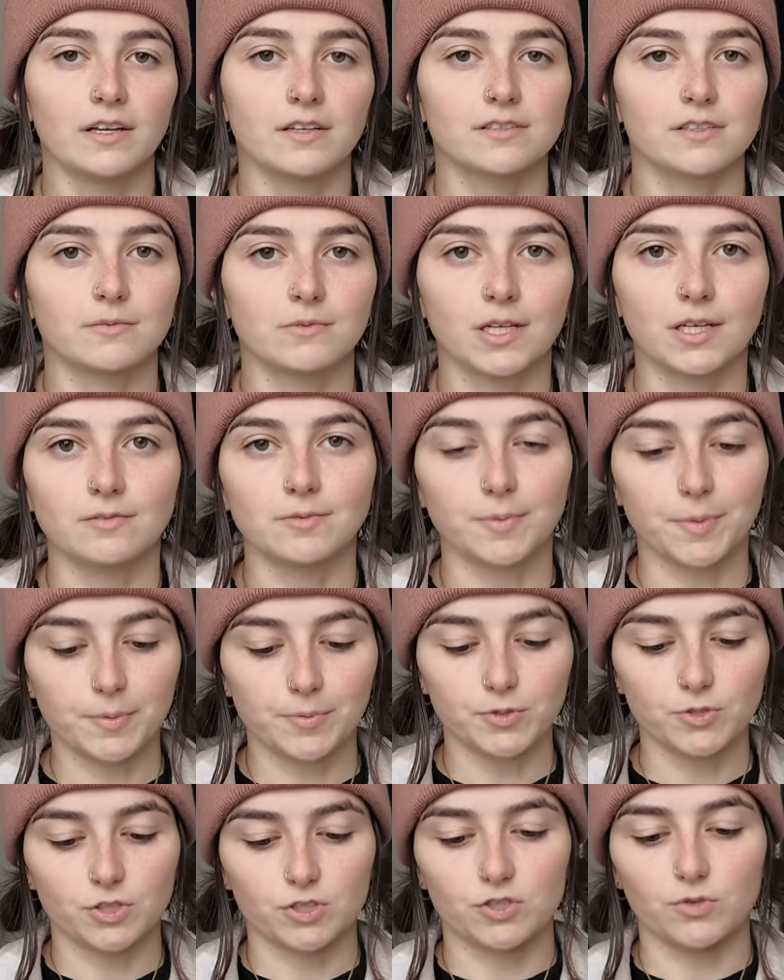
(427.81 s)
sometimes
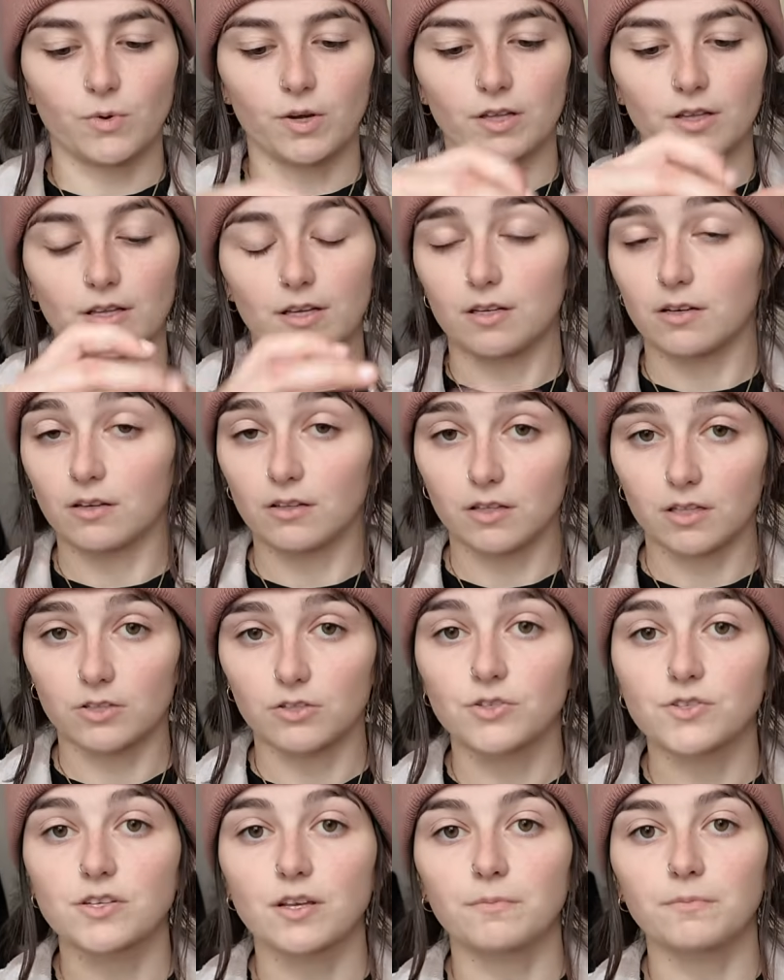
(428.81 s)
people just want like a
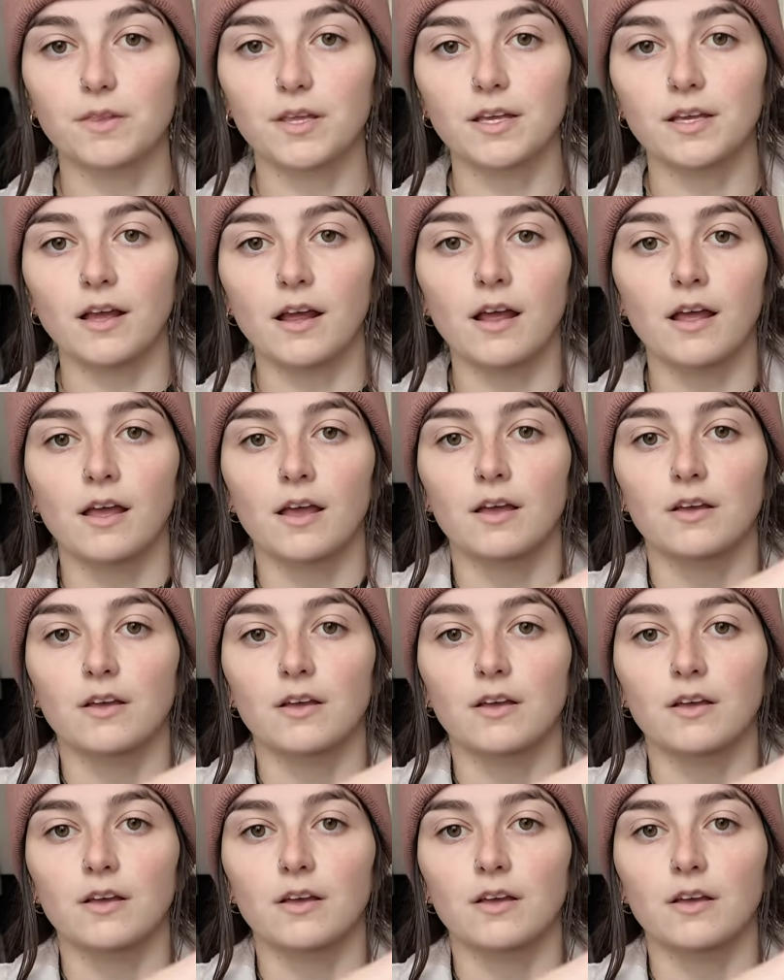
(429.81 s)
little something.